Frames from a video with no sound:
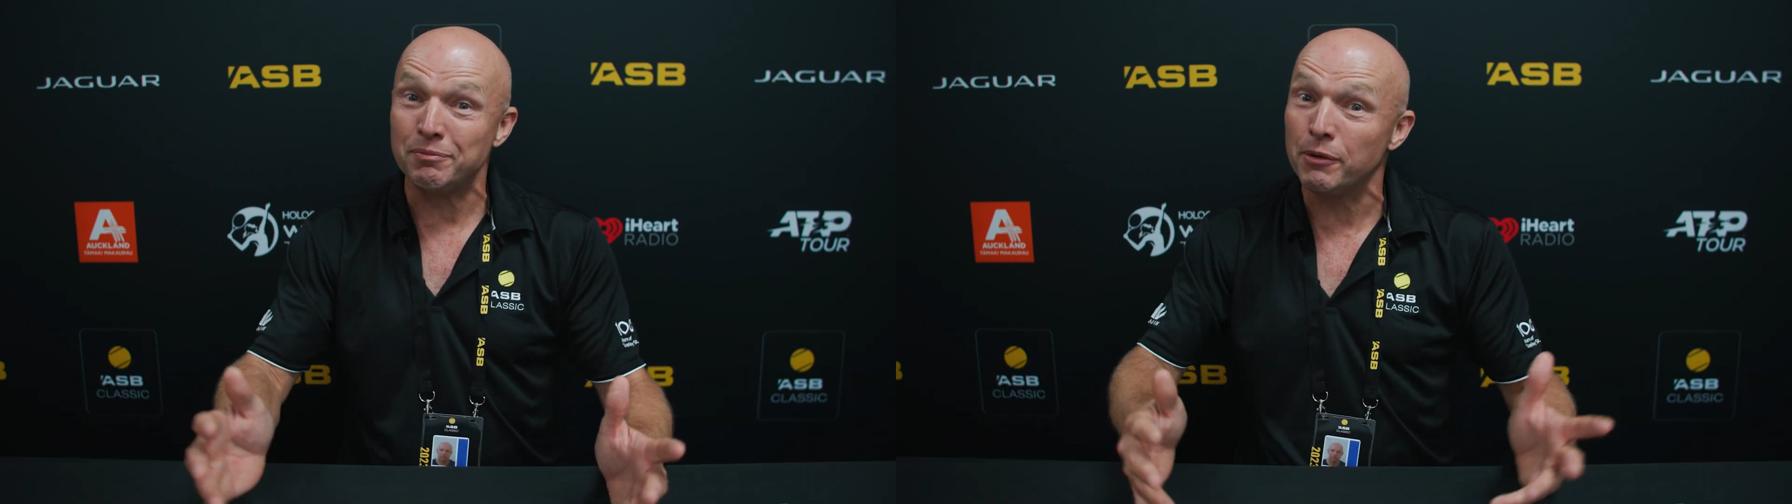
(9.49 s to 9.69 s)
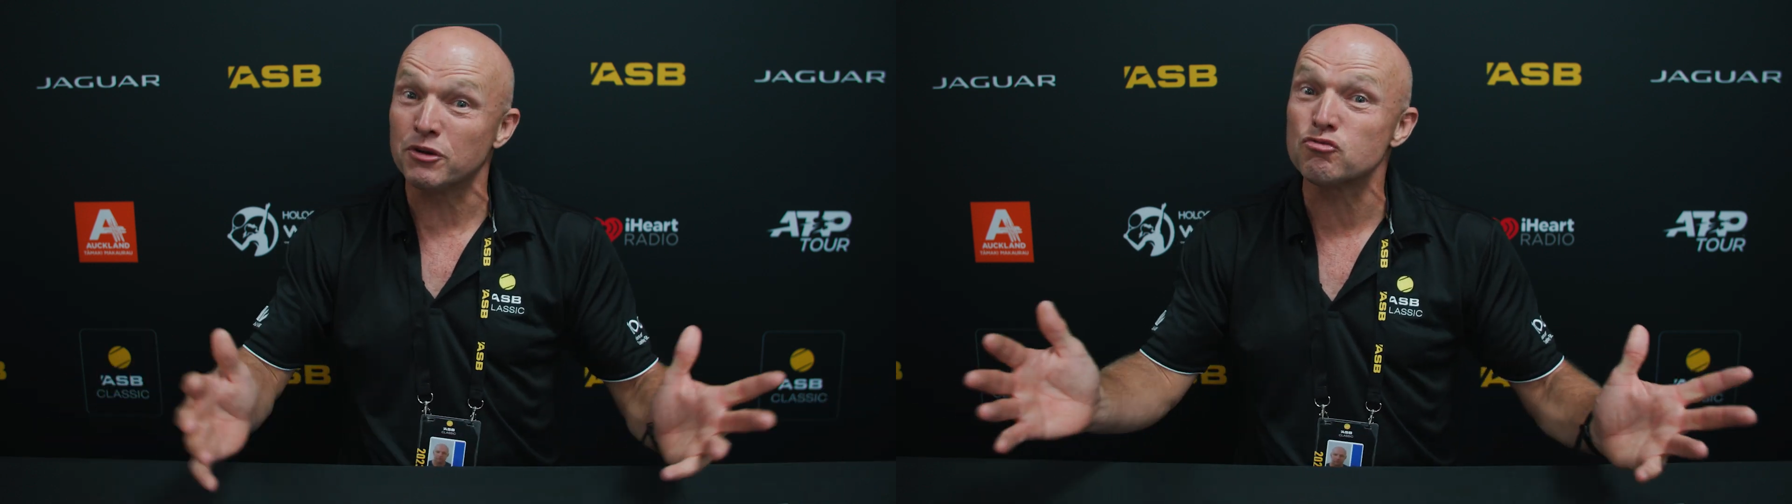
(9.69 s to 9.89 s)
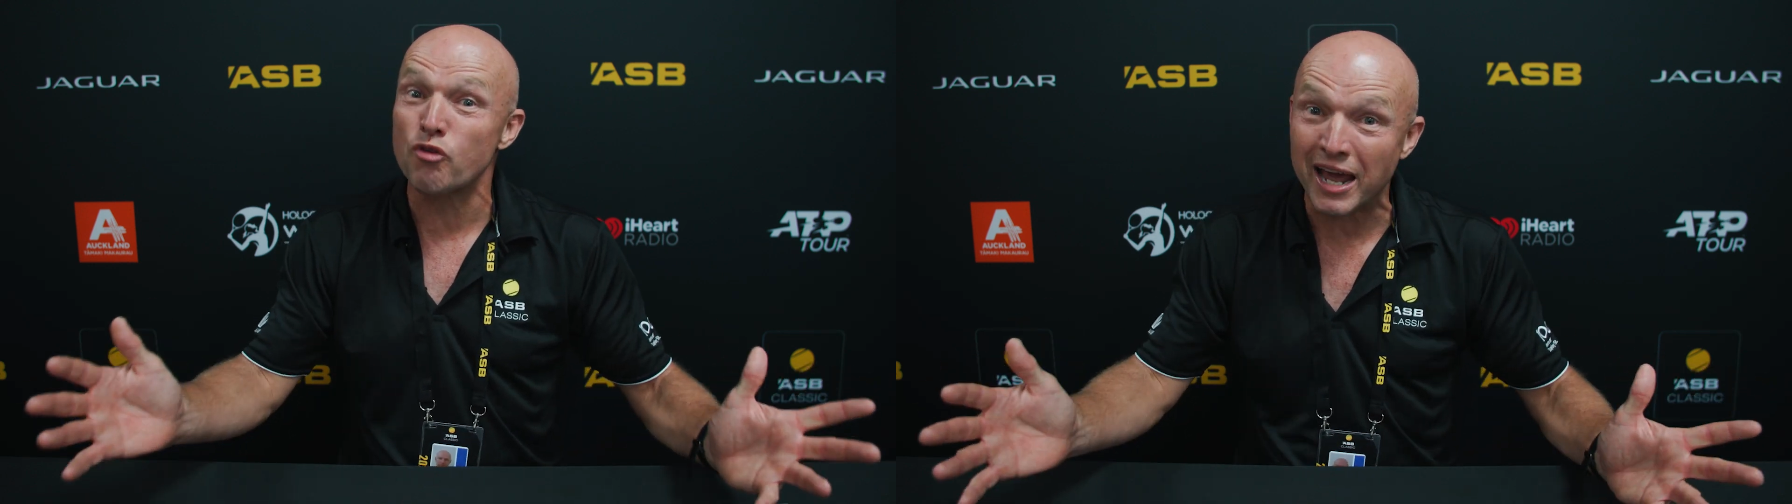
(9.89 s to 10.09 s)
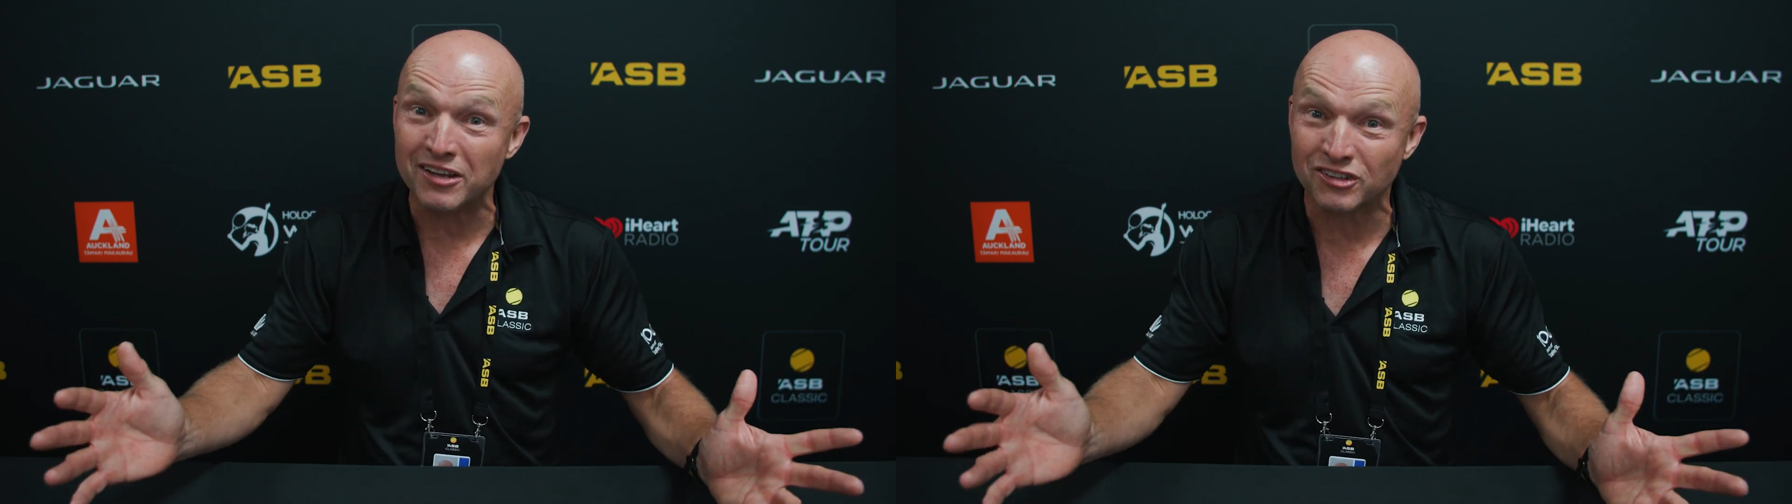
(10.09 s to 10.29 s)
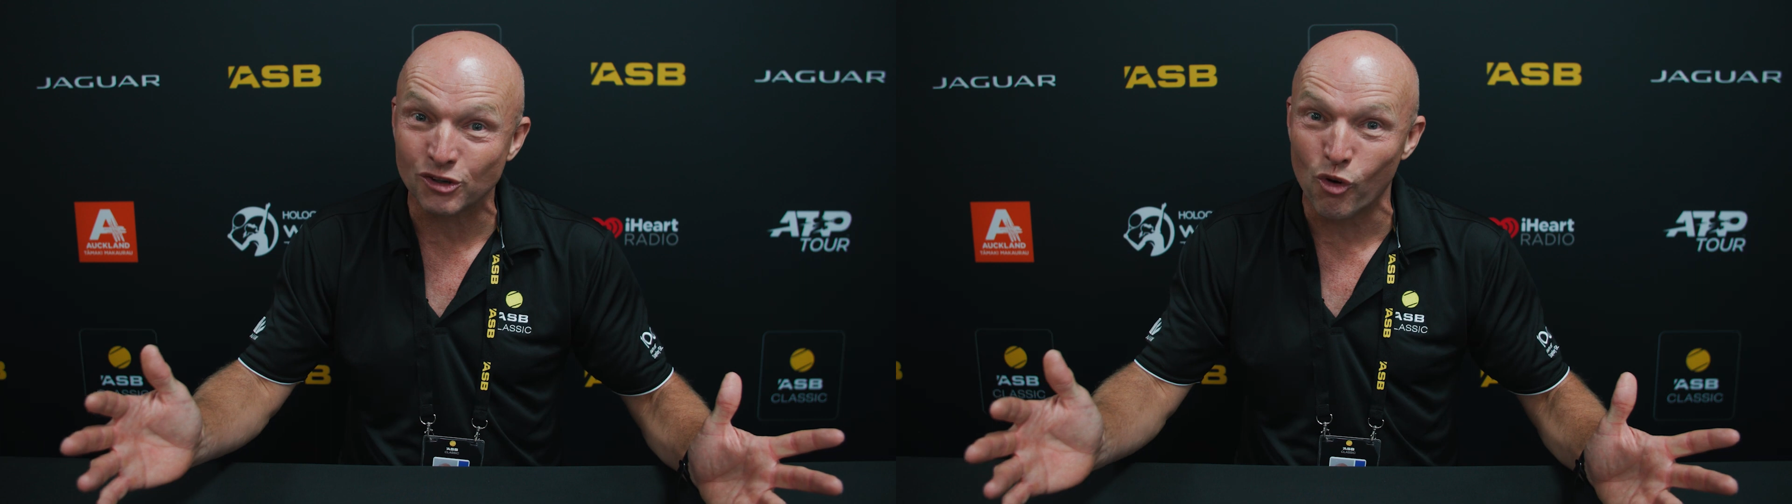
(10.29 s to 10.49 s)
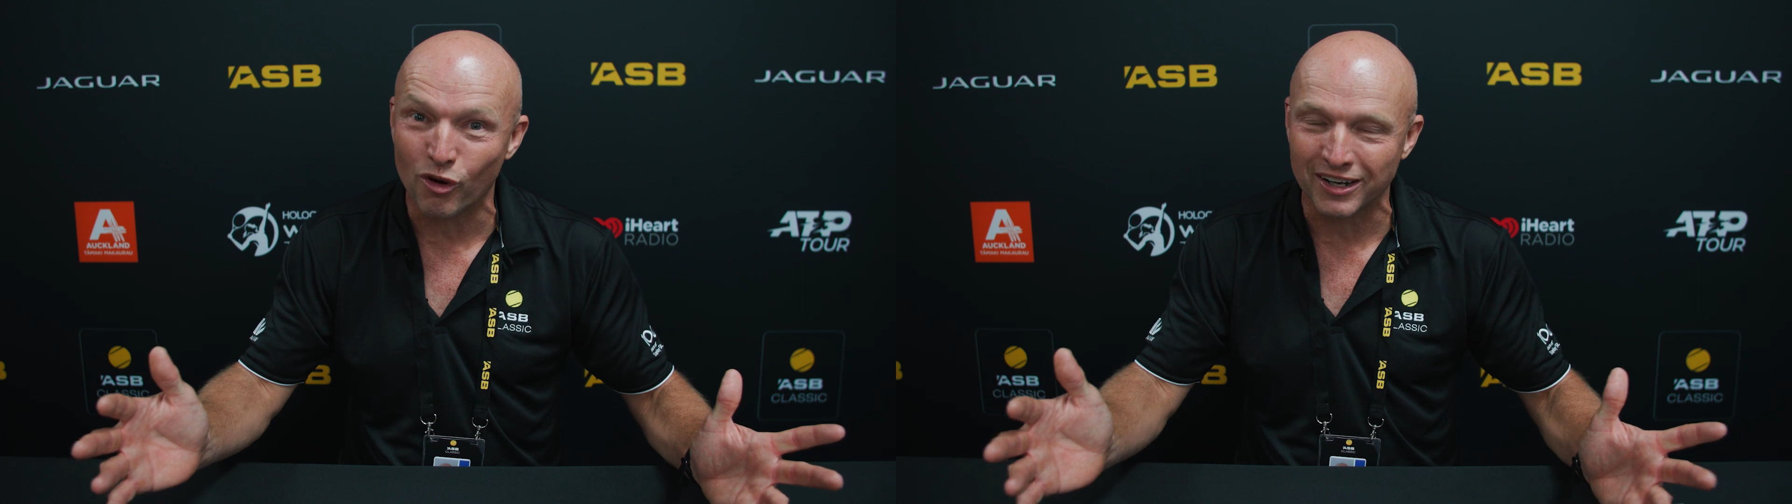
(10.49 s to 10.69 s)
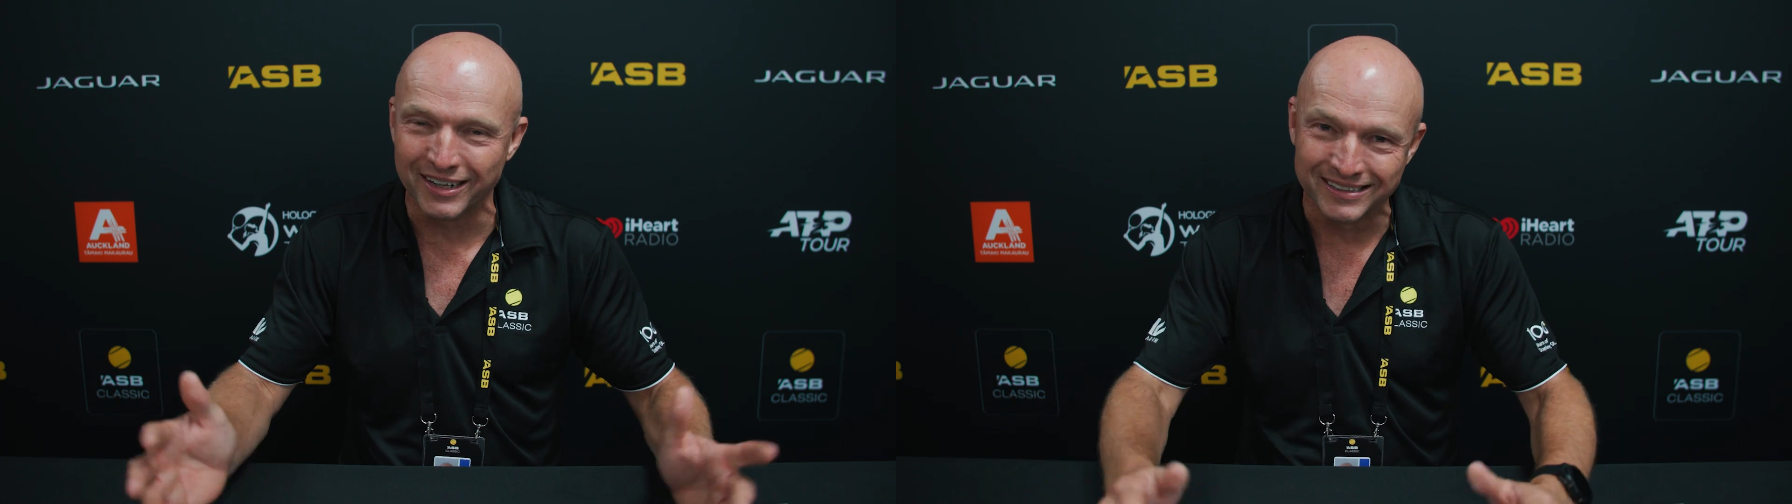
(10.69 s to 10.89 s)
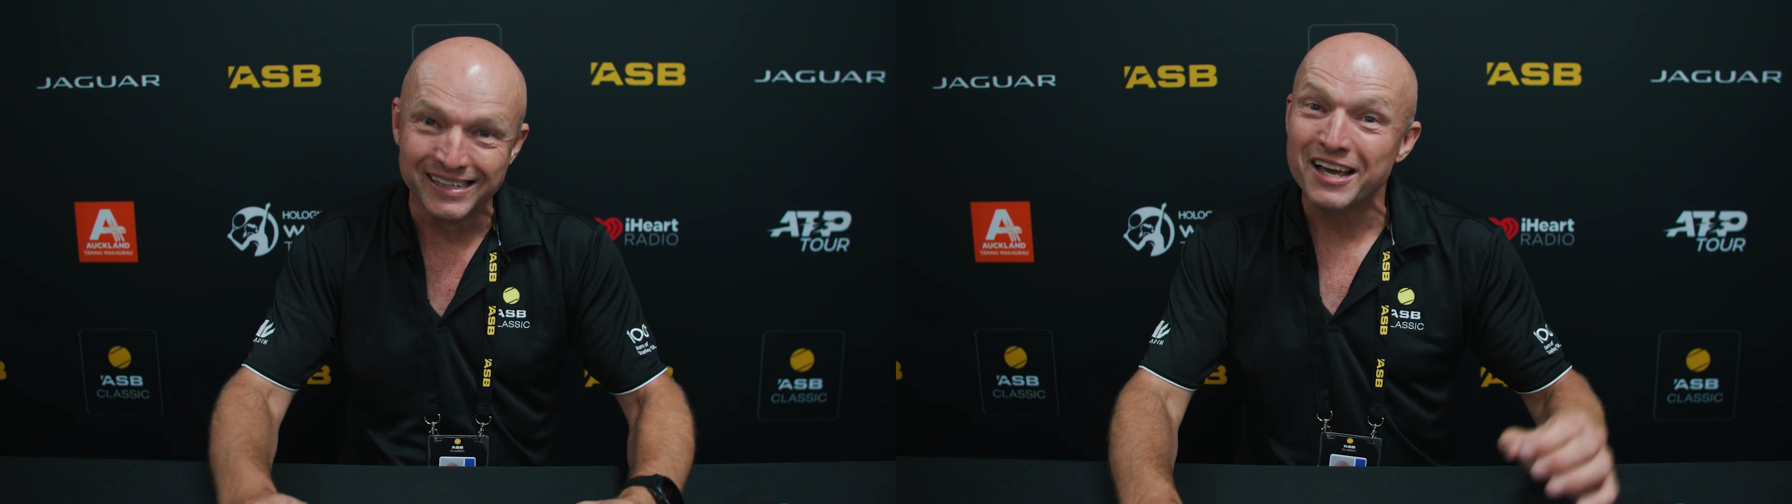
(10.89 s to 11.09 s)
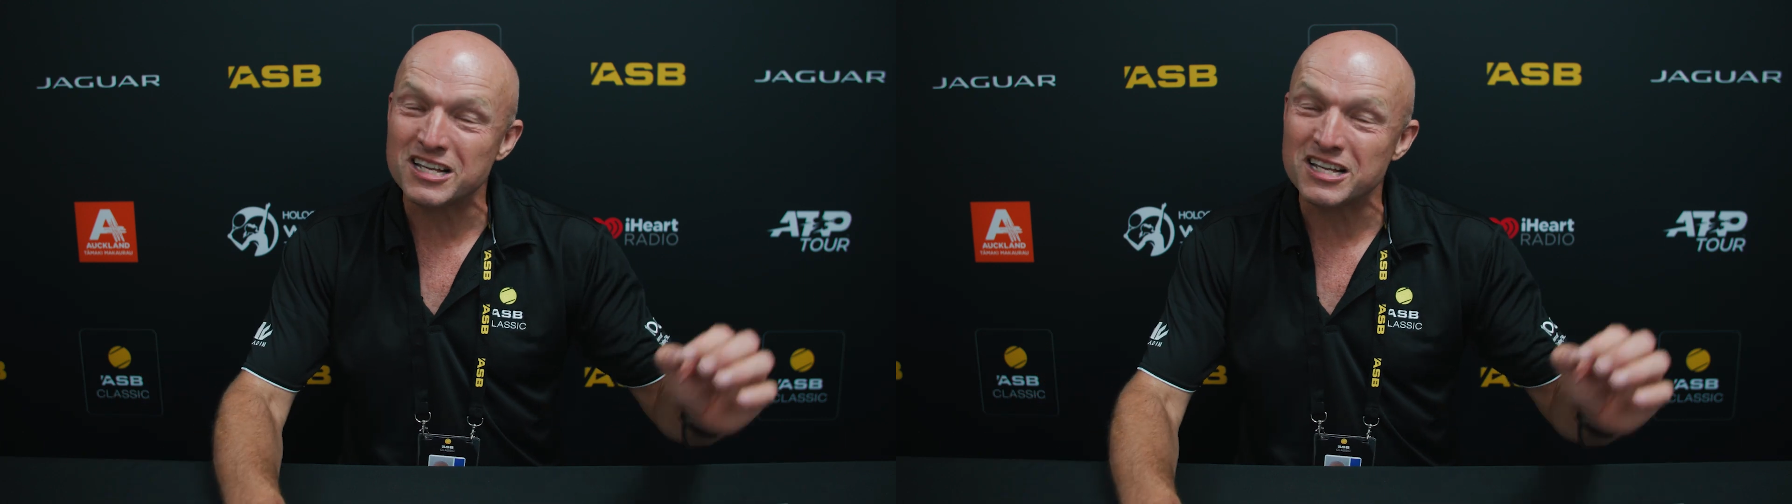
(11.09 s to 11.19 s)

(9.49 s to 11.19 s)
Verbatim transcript: He was raised in Auckland.